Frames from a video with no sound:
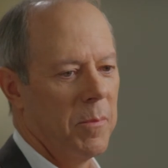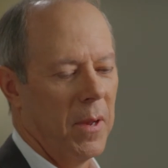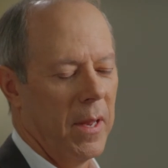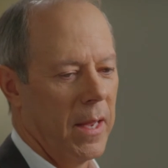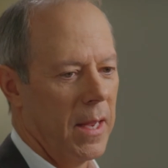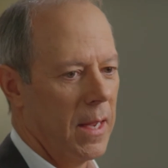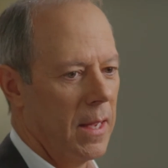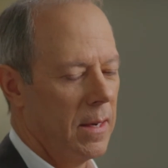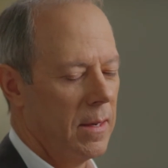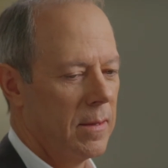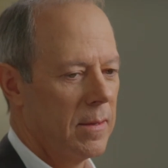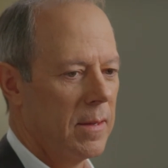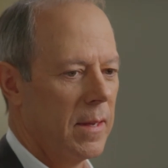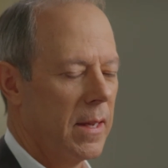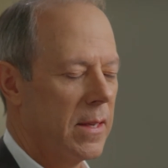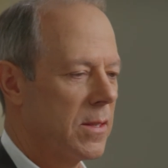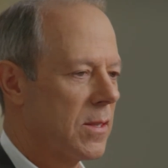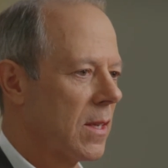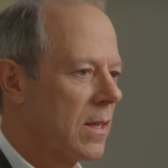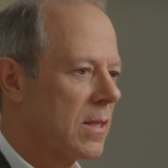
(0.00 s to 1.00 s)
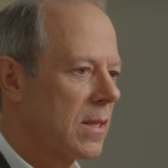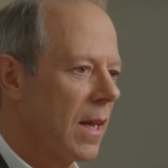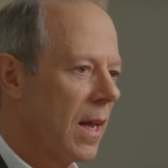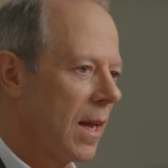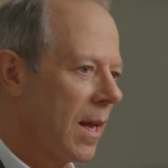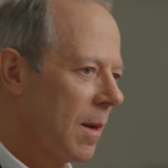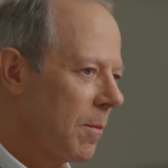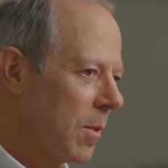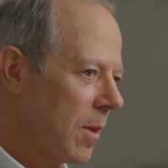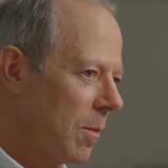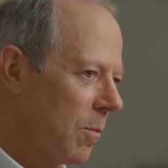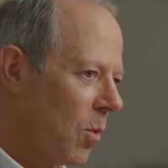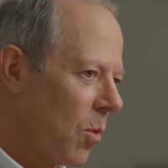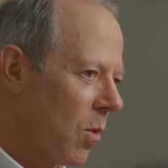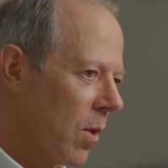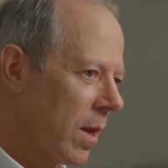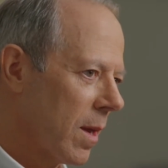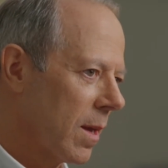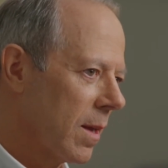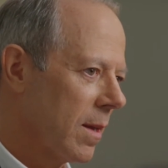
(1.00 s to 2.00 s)
Playing at 6 a.m. in the
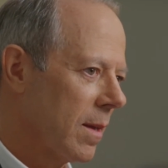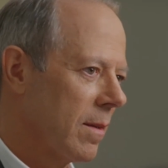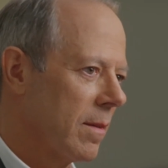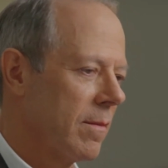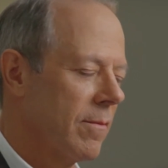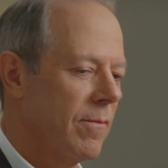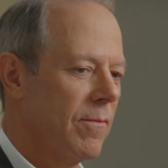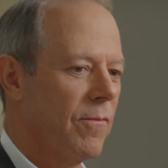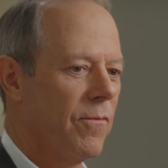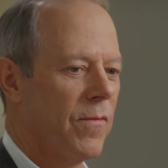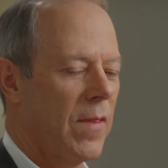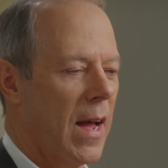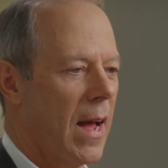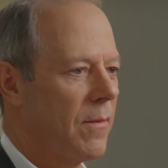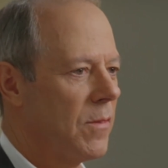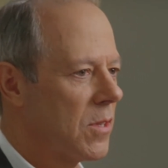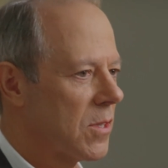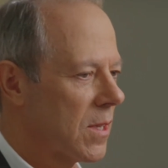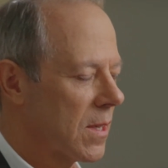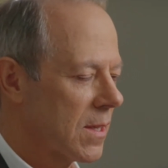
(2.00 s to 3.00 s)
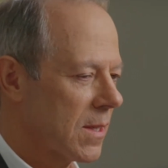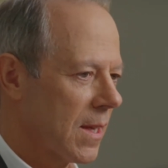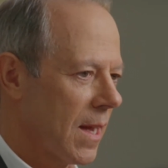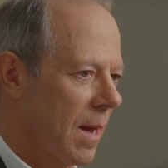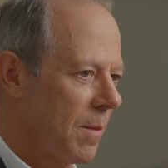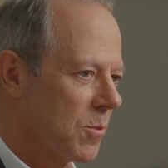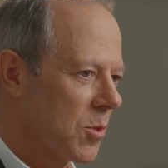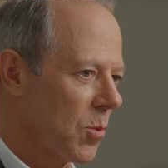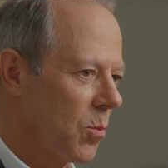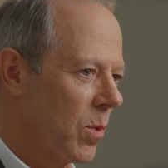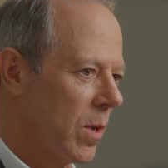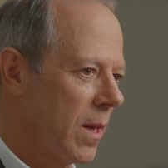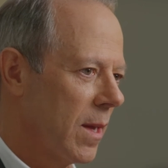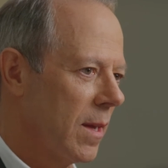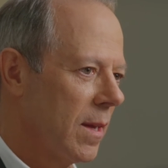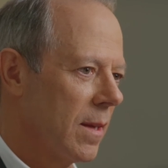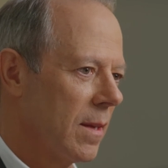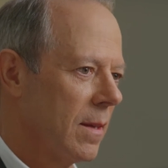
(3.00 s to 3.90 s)
morning, 5 to 6 times a week.